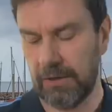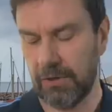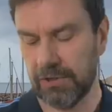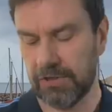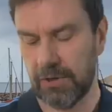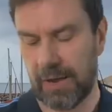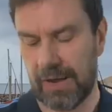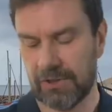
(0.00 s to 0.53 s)

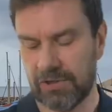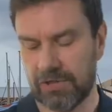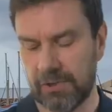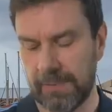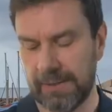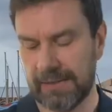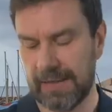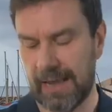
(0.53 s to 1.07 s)
also has
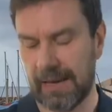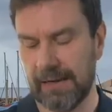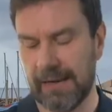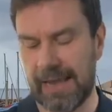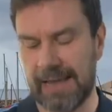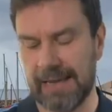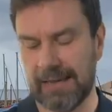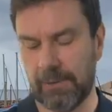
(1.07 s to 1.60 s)
some at a
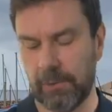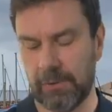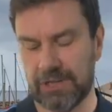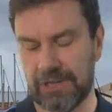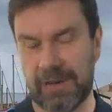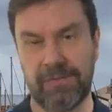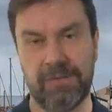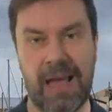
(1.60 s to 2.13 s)
lake,
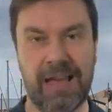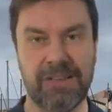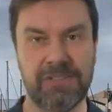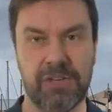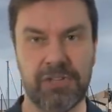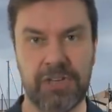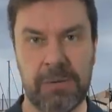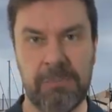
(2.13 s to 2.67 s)
which I've
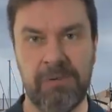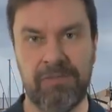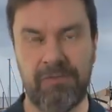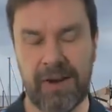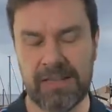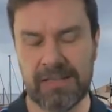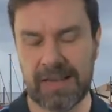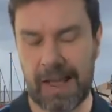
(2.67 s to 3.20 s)
asked a German
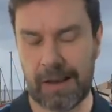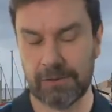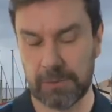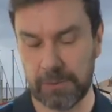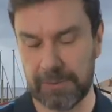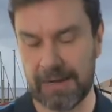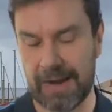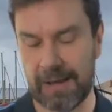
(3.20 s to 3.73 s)
friend how to
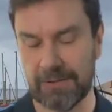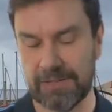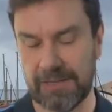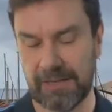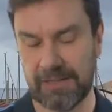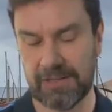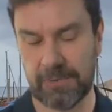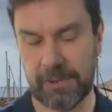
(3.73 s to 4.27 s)
pronounce
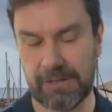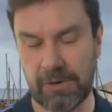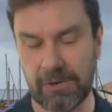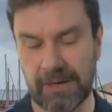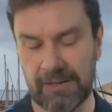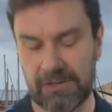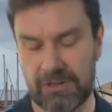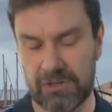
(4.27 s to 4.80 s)
it so I don't
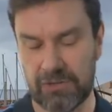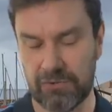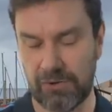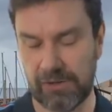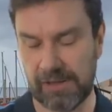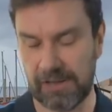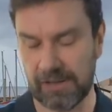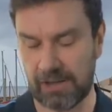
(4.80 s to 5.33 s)
get
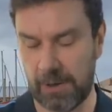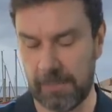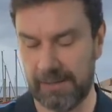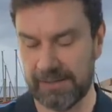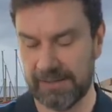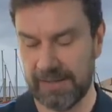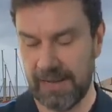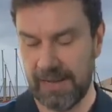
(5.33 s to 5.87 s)
destroyed in the
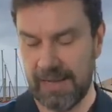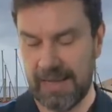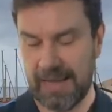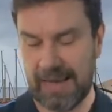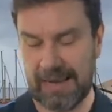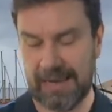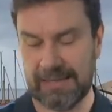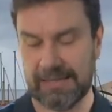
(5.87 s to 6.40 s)
comments.
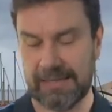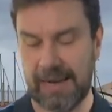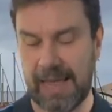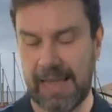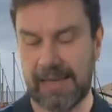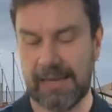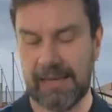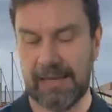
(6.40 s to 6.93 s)
It is
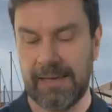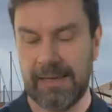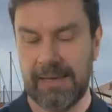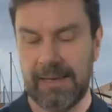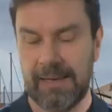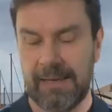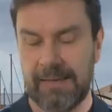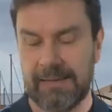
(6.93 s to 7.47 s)
Lake
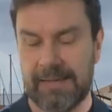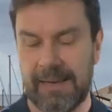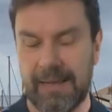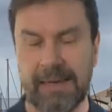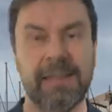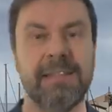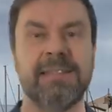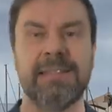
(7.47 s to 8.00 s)

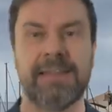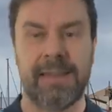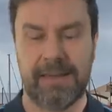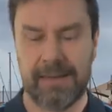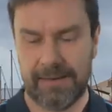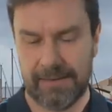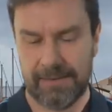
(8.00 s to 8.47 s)
Tegernsee